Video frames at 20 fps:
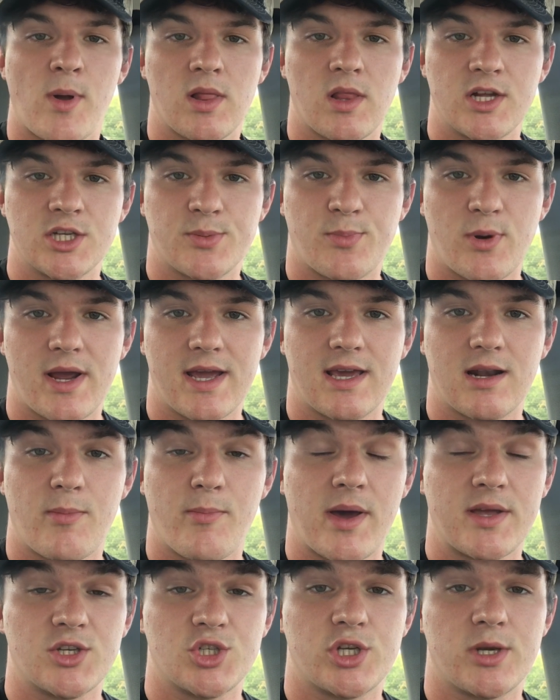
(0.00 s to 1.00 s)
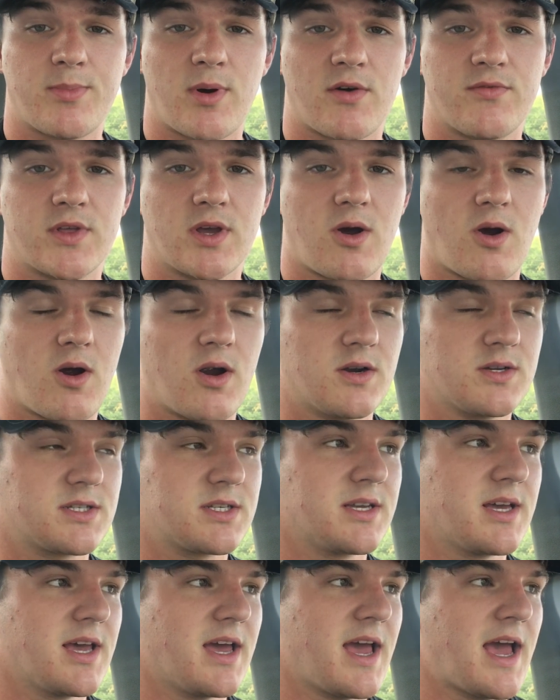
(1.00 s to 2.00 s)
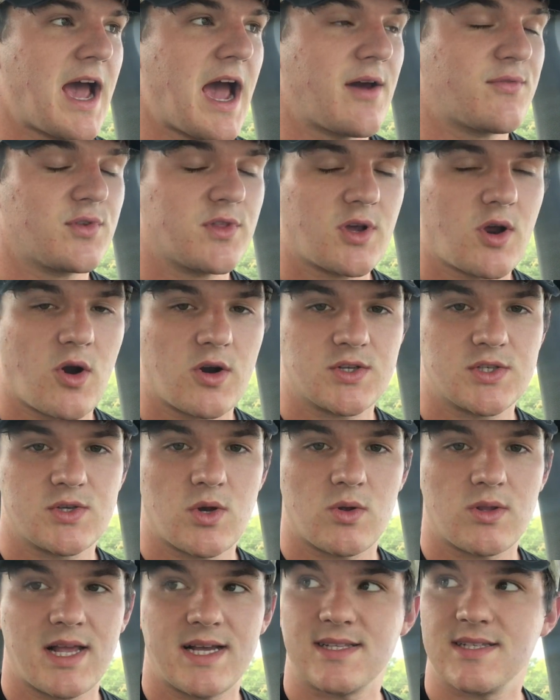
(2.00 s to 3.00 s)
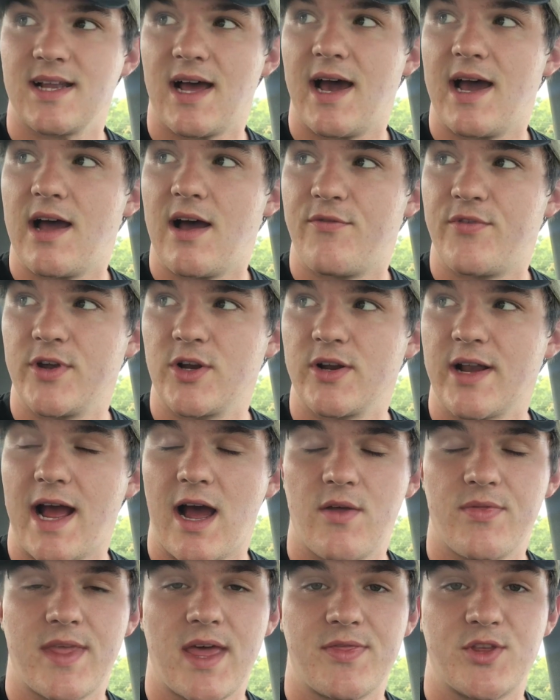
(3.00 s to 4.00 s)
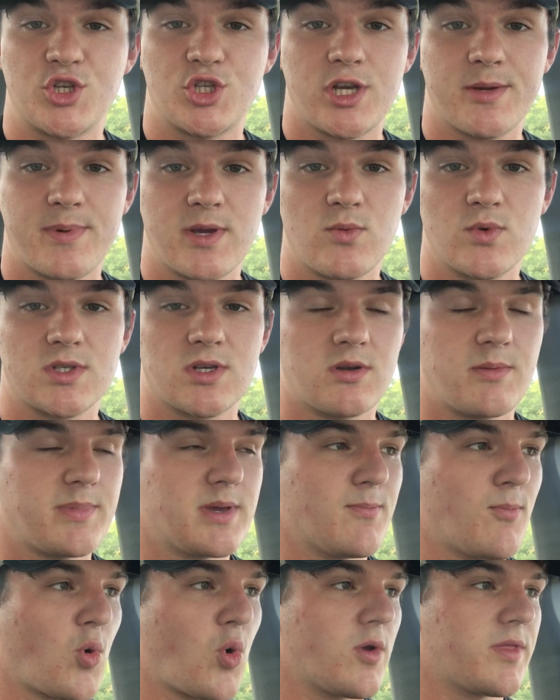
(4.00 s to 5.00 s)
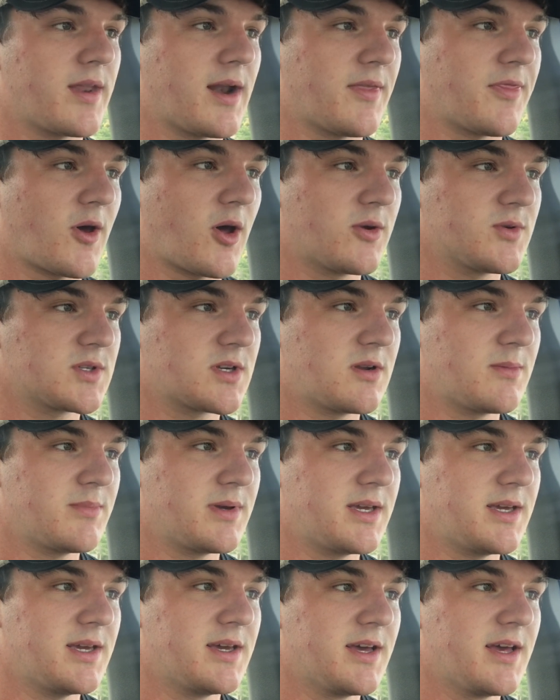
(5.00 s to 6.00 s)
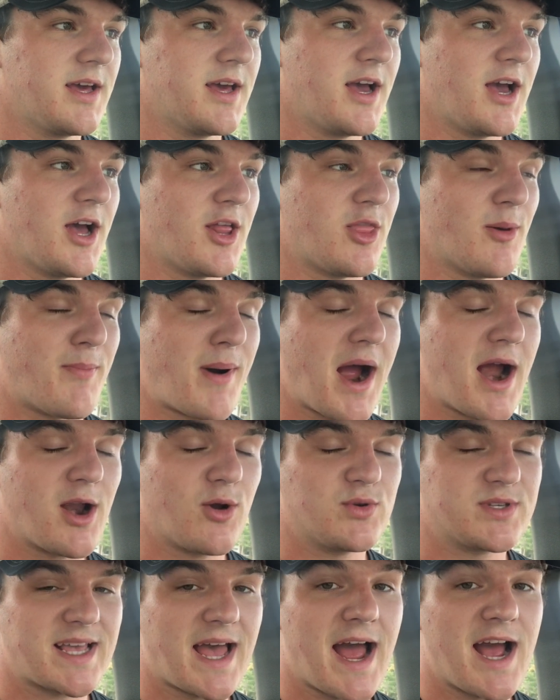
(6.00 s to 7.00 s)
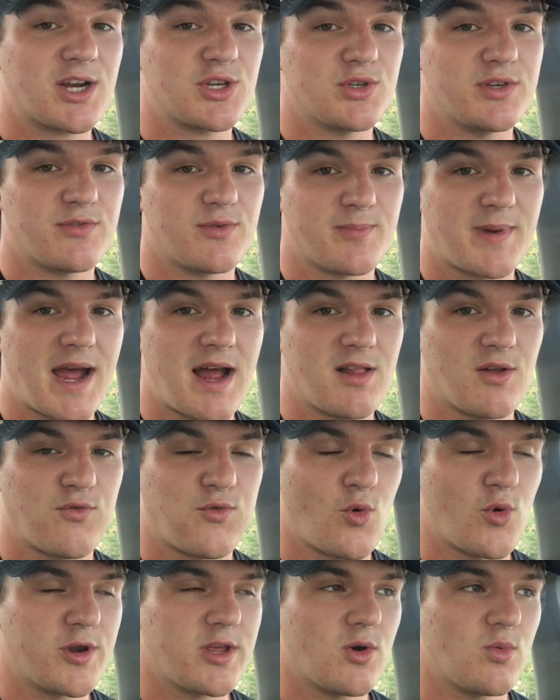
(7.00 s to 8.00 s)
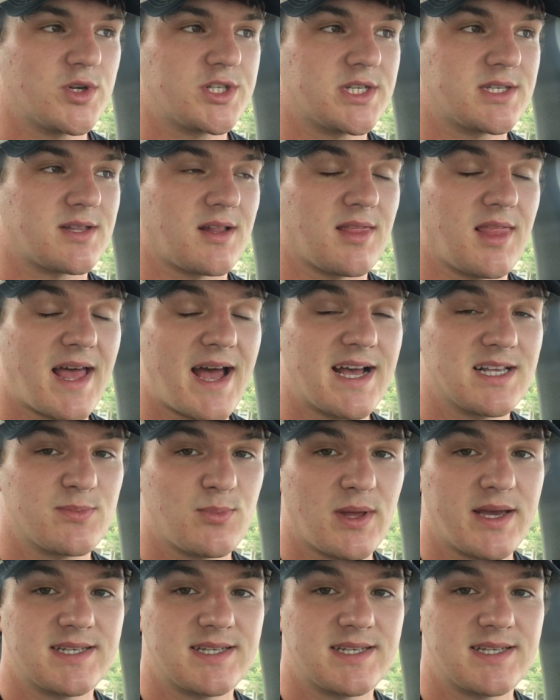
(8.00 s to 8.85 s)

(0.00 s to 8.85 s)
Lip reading: on my lunch break and I'm about to ship off the cars. After the cars sold last night, I figured out that the shipping was going to be more than I thought it was going to be. The buyer was actually from California, which is the last